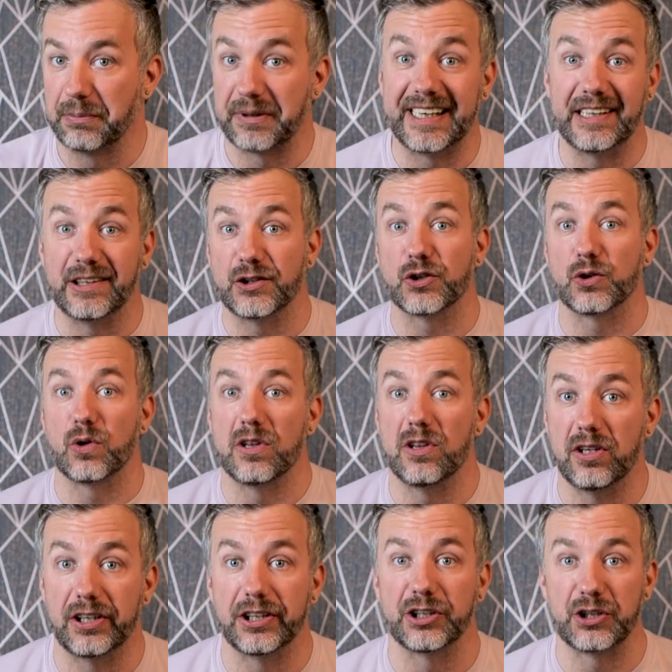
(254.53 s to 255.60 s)
I'm keen to
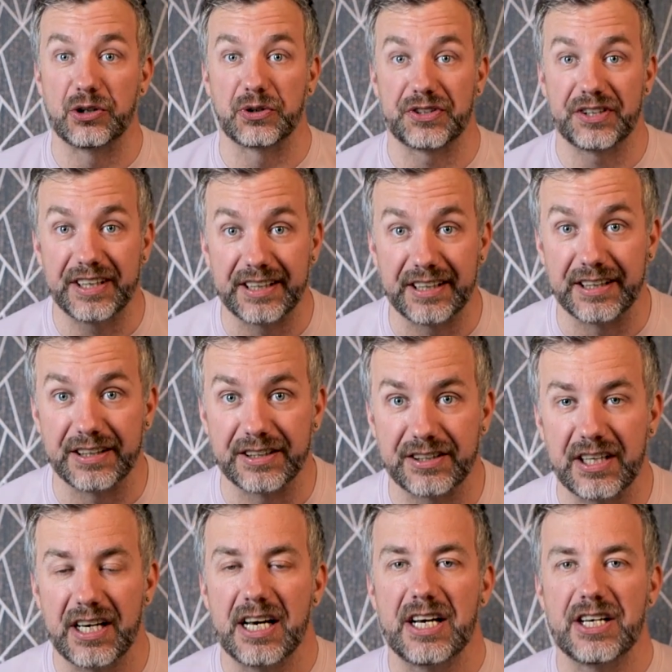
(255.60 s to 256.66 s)
learn new things.